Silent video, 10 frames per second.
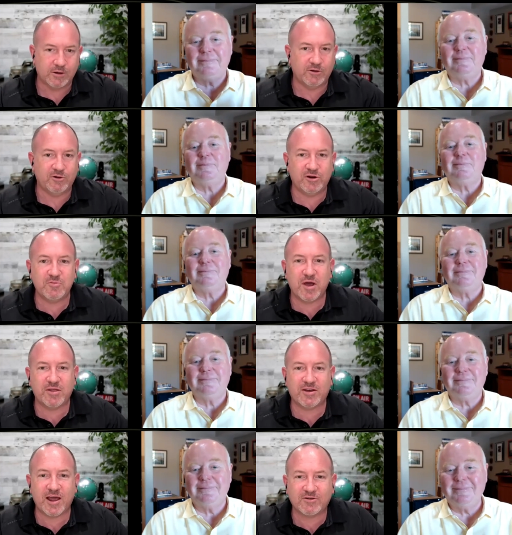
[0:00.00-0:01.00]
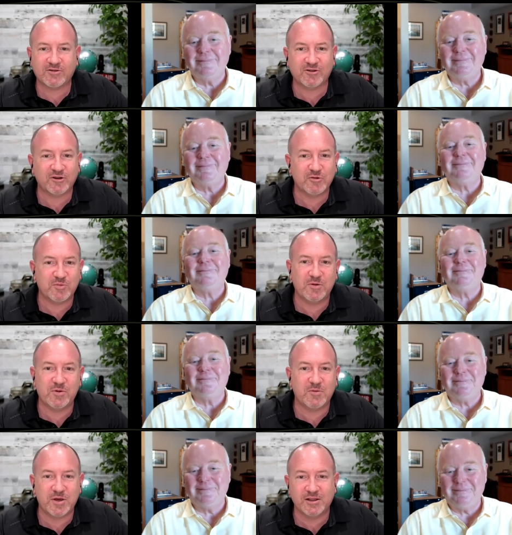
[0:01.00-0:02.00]
Speaker 1: you didn't pay the taxes on your
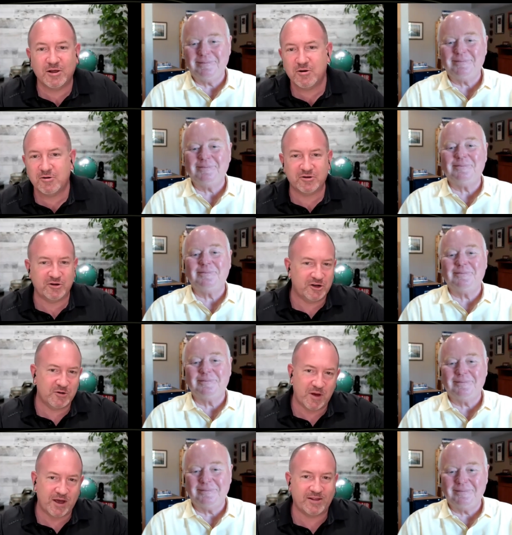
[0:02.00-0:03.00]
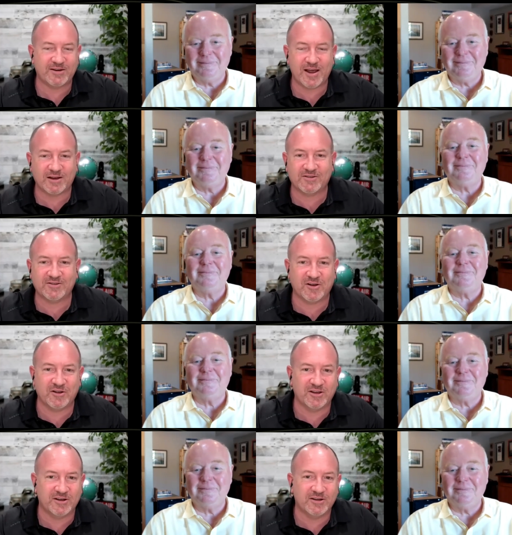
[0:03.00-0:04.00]
PPP loan, or you didn't pay the taxes
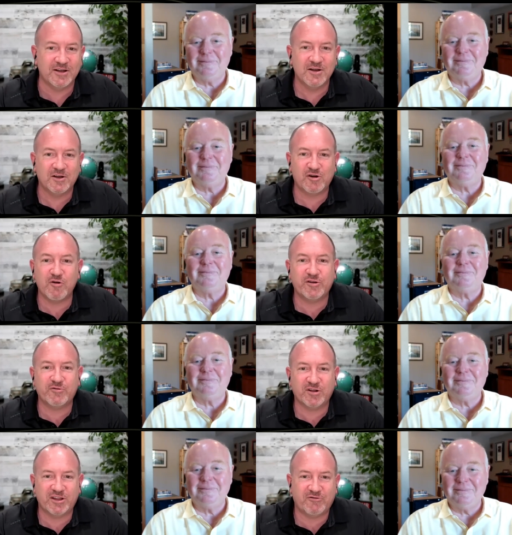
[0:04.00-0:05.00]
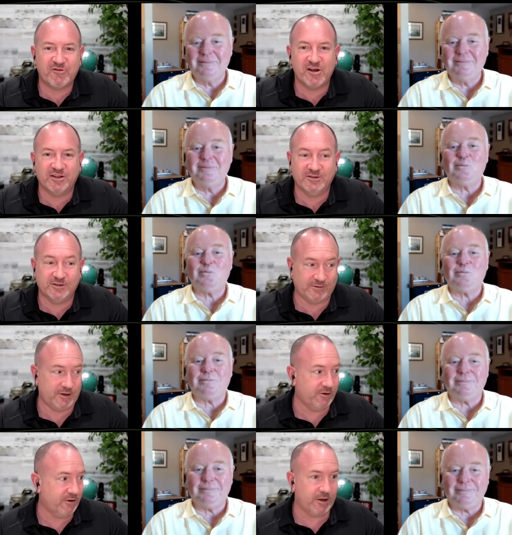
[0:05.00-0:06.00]
on the COVID relief funds,
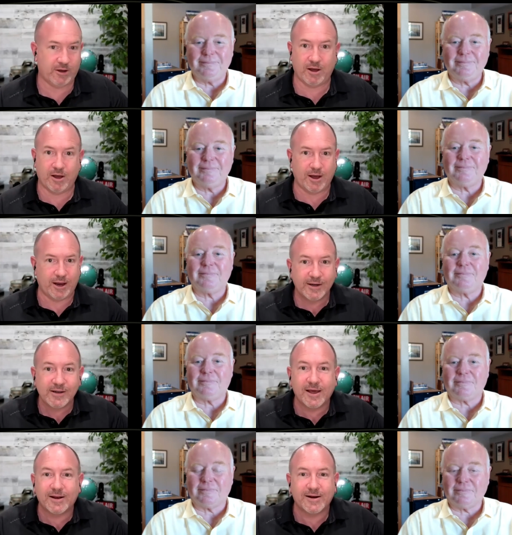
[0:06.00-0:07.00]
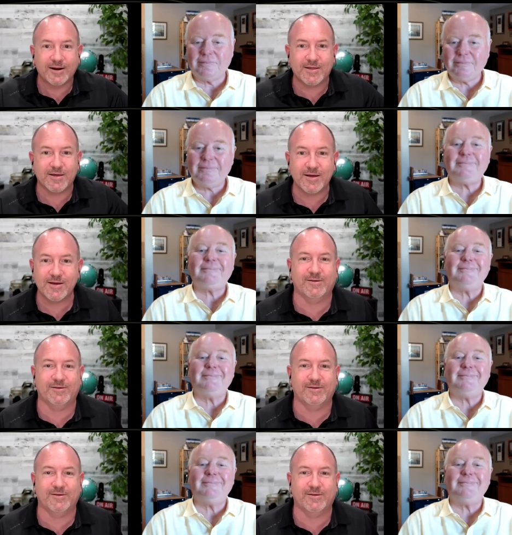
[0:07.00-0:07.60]
and you're like, I didn't get anything.